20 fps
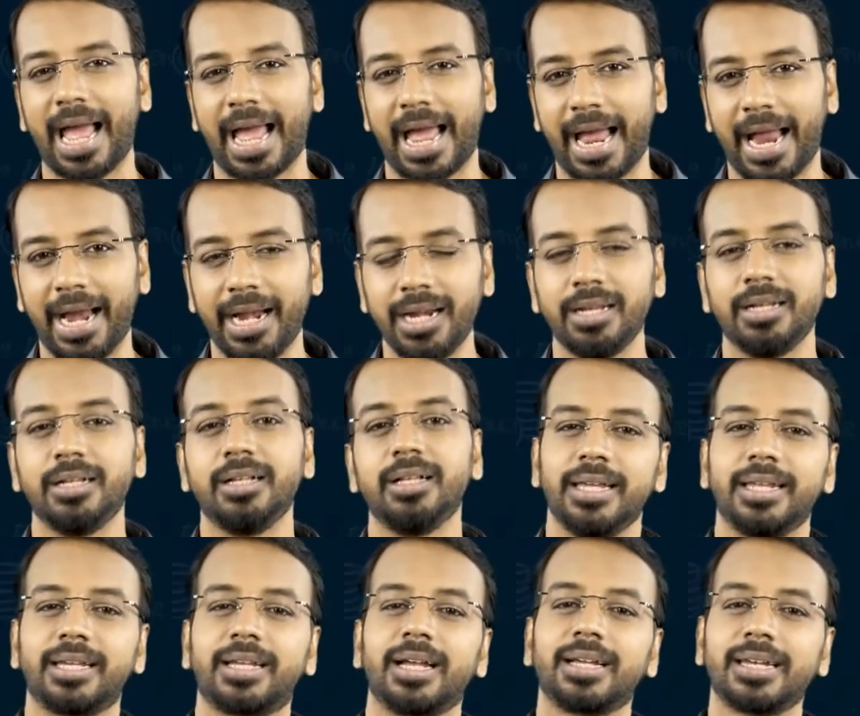and
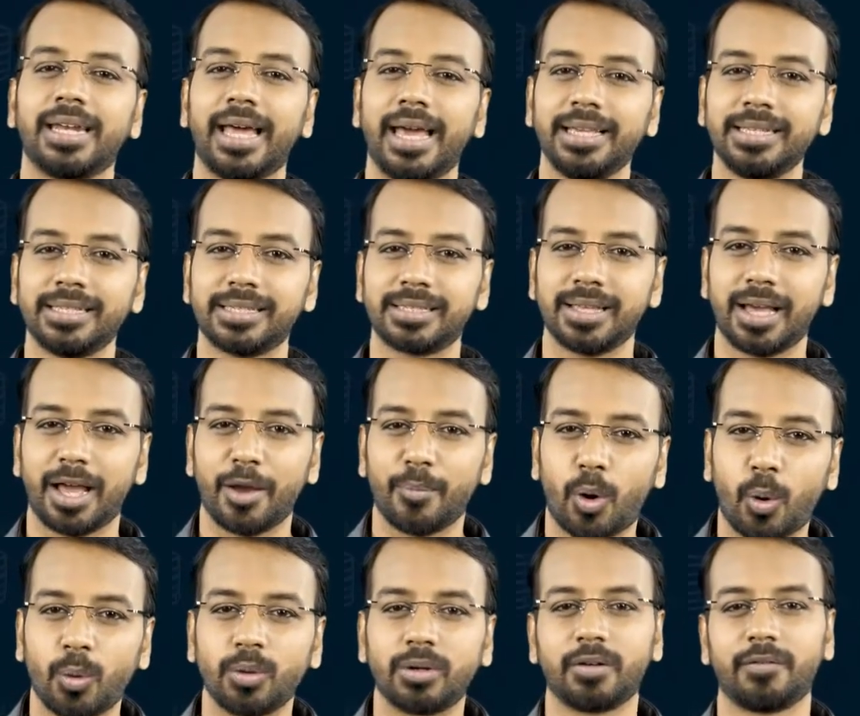recognize the
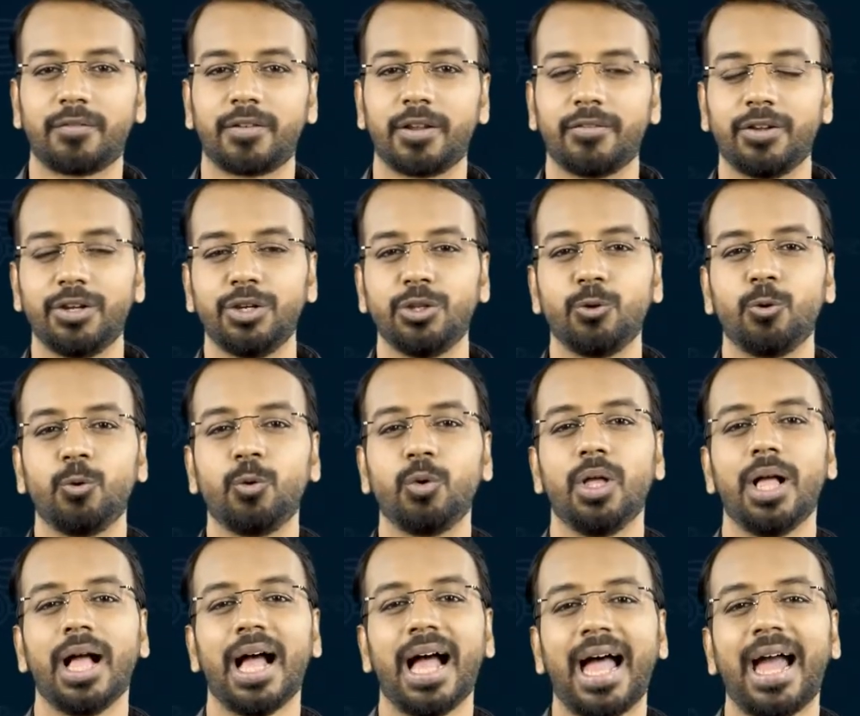amount of
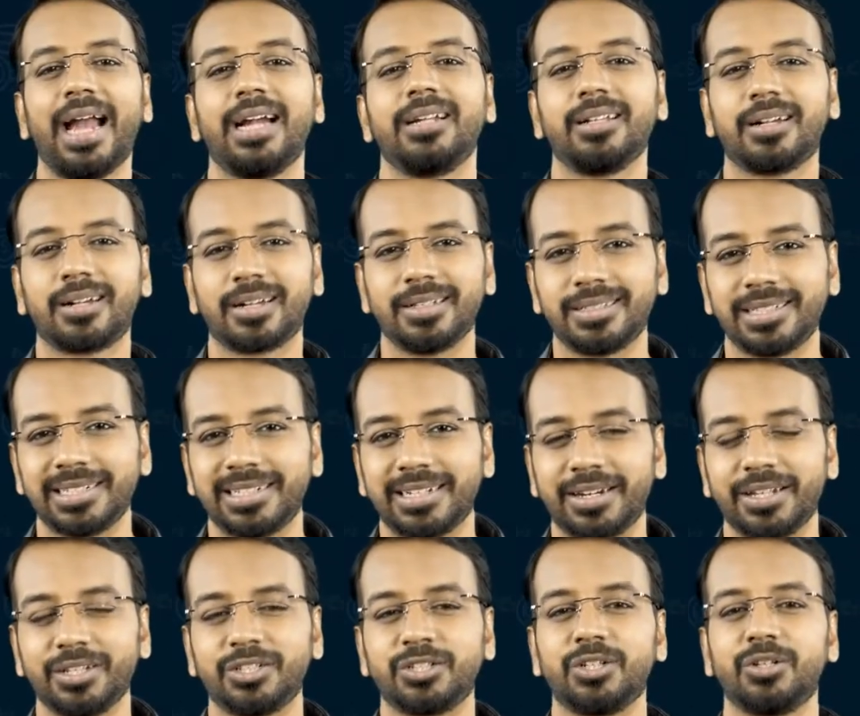revenue at the
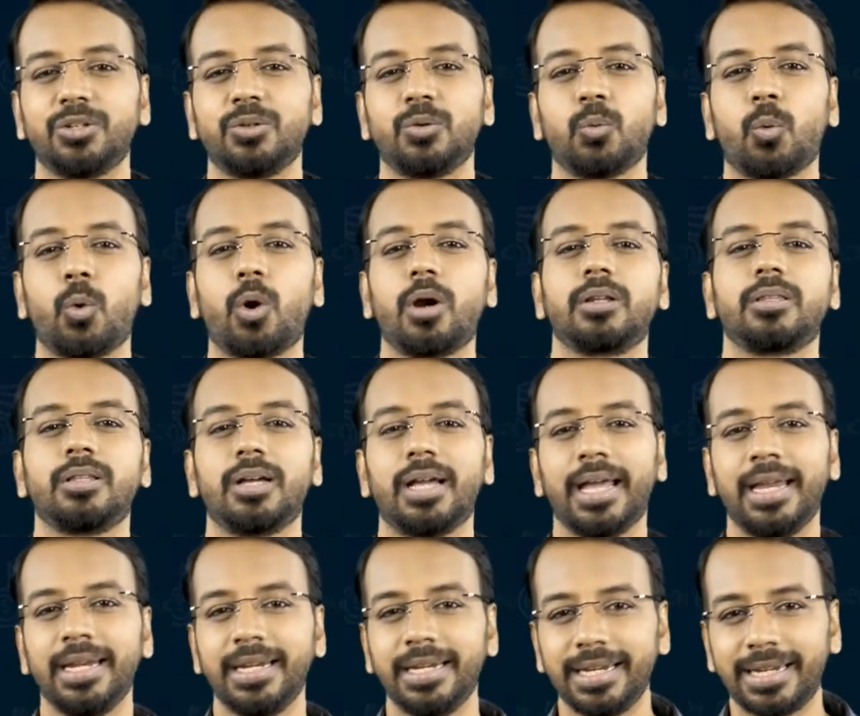consideration what
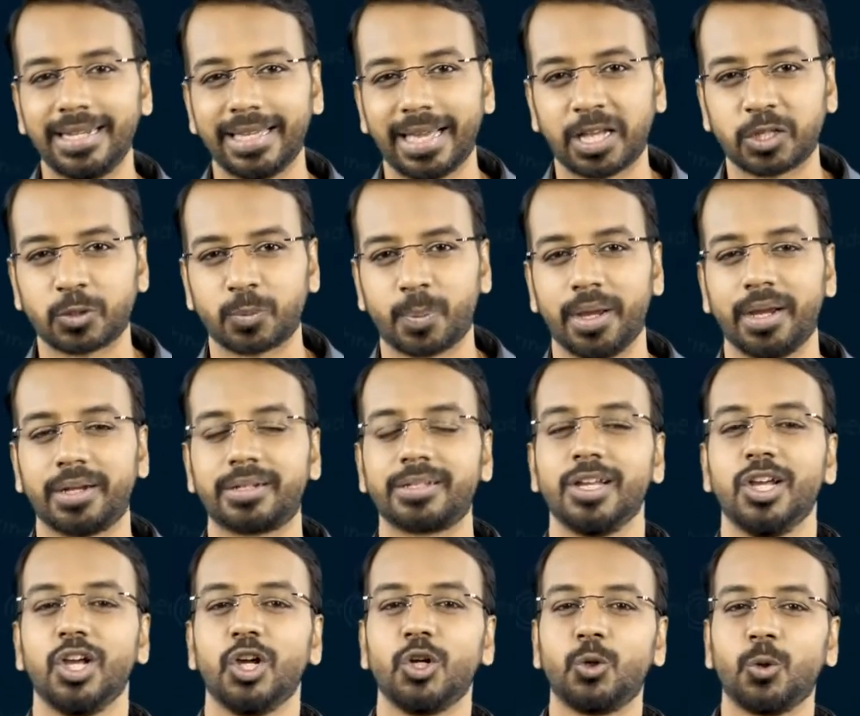the entity expects
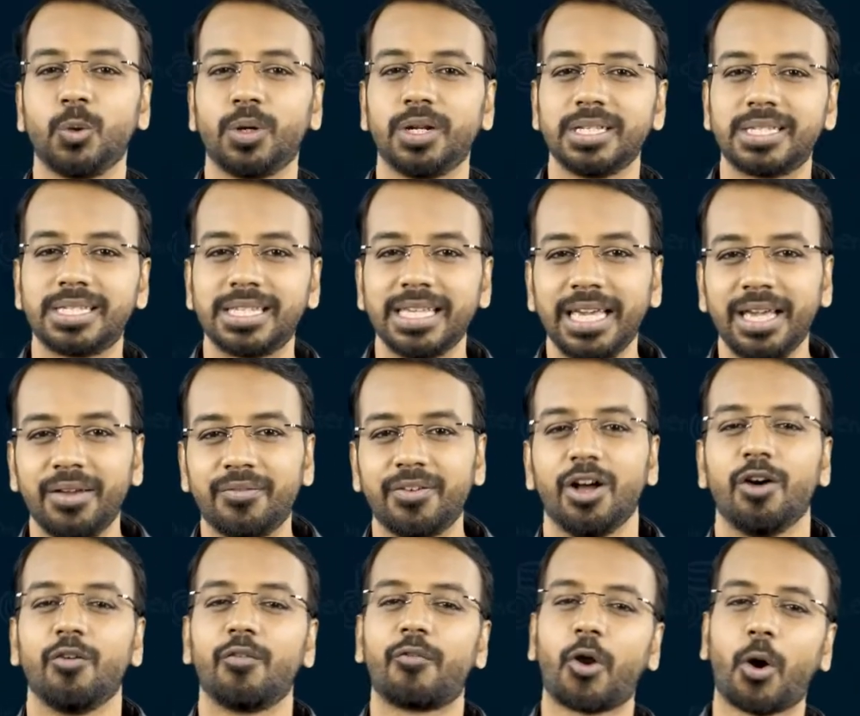to receive
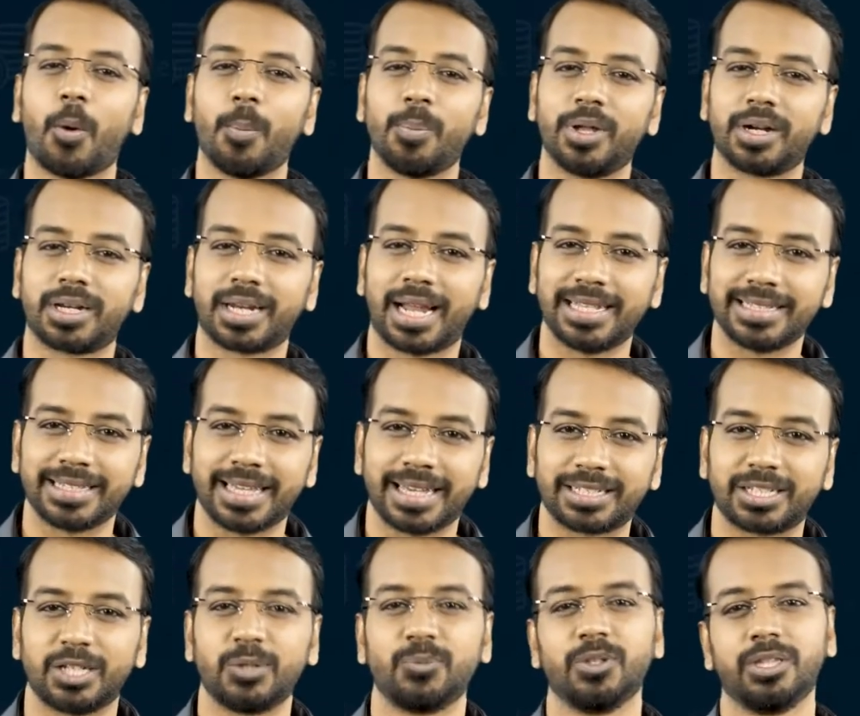from the
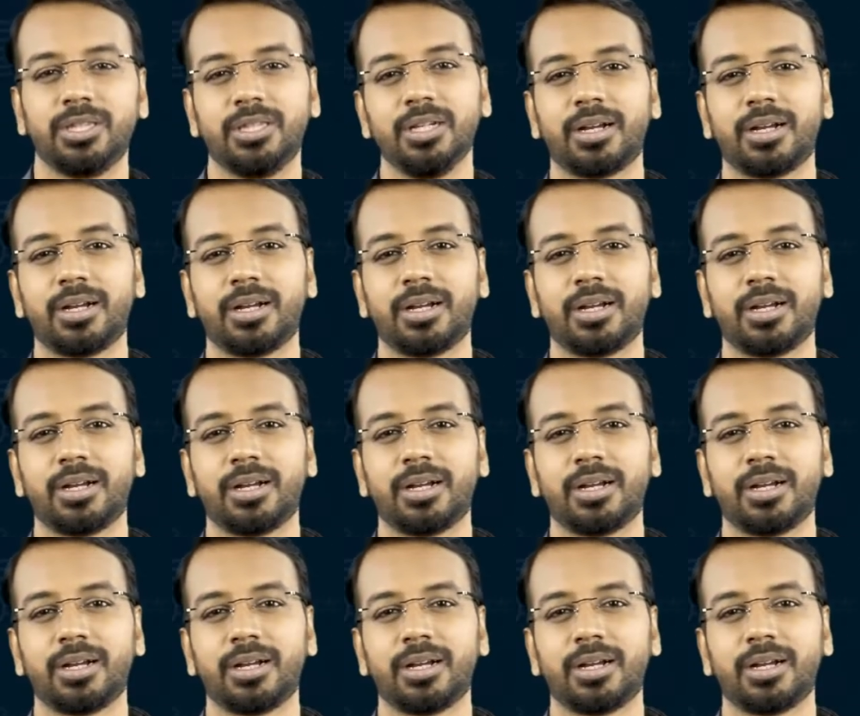transaction with